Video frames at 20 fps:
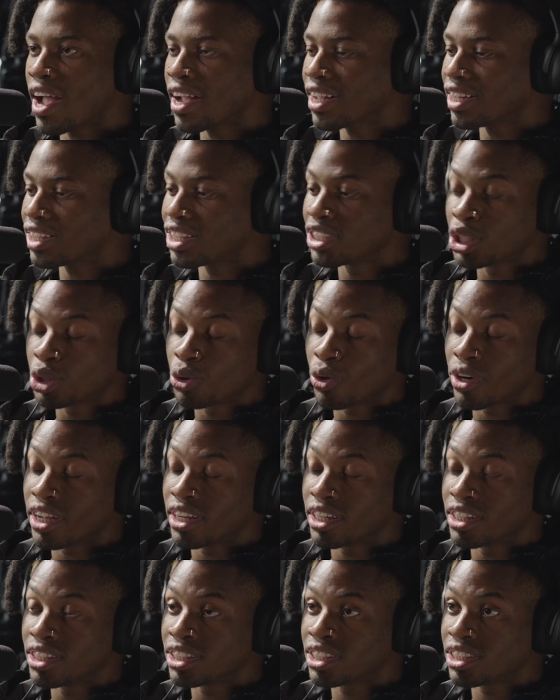I get the short
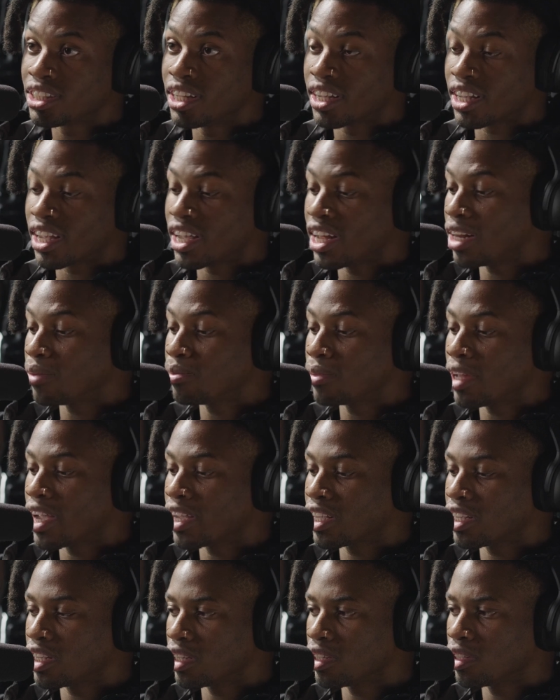end of the stick. And I'm
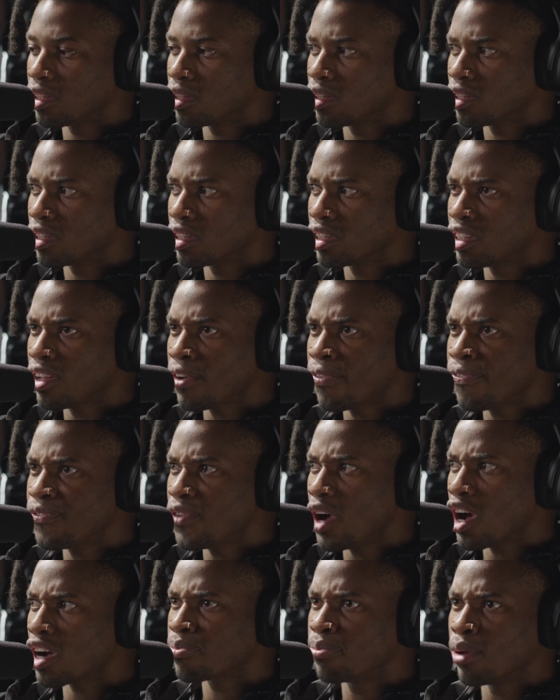like, the
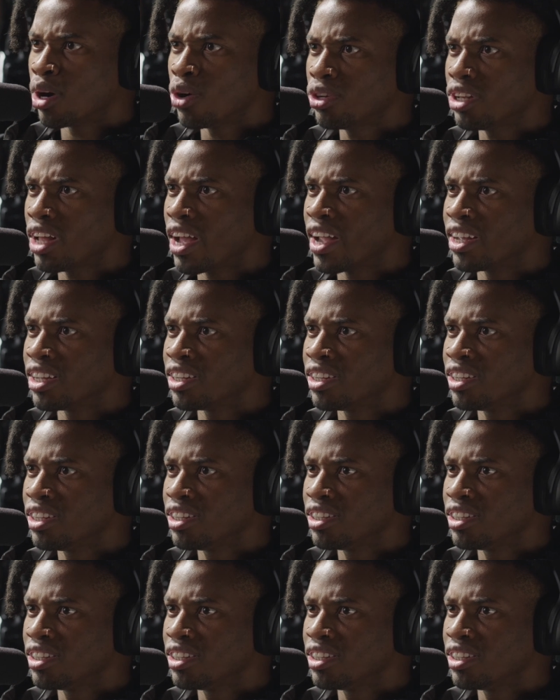fuck, bro? Like,